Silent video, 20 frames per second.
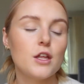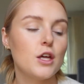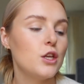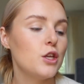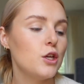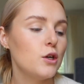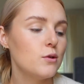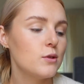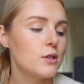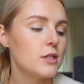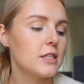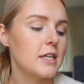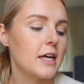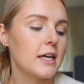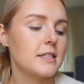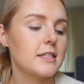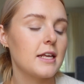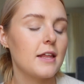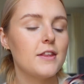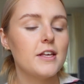the Nude
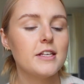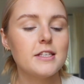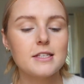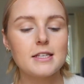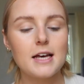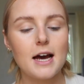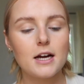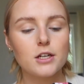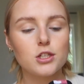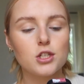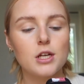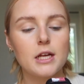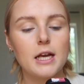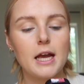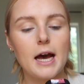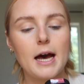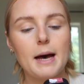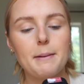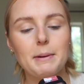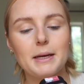Sticks, and this is
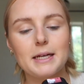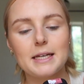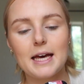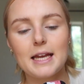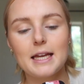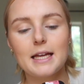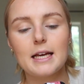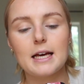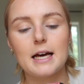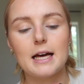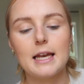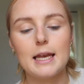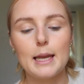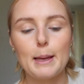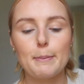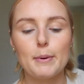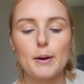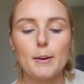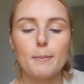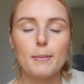actually a magnetic
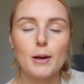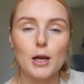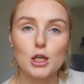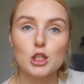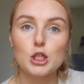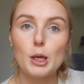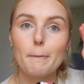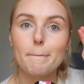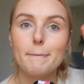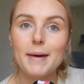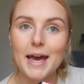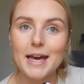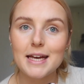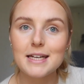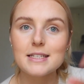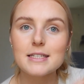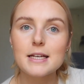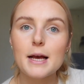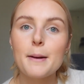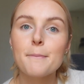lip blush
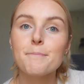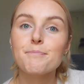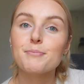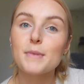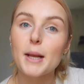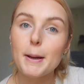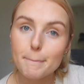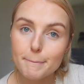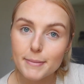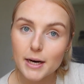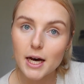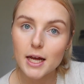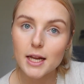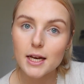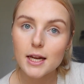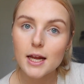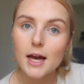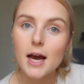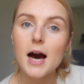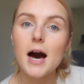paint,
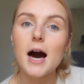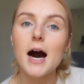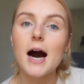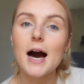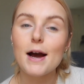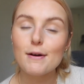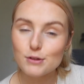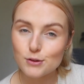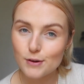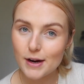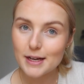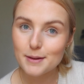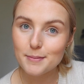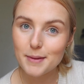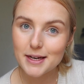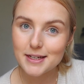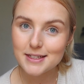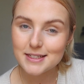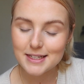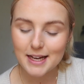but I was
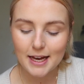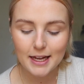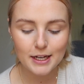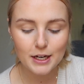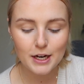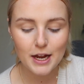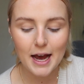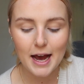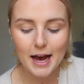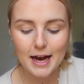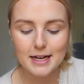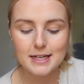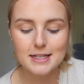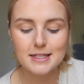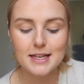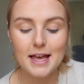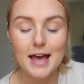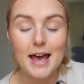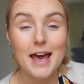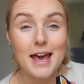recommended to get it
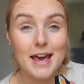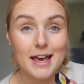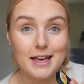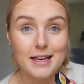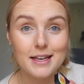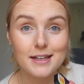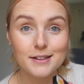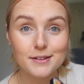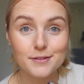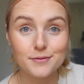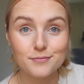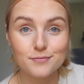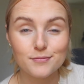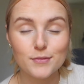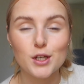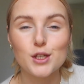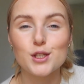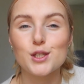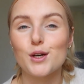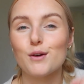as a,
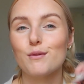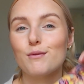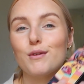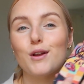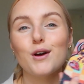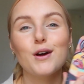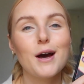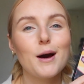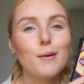so look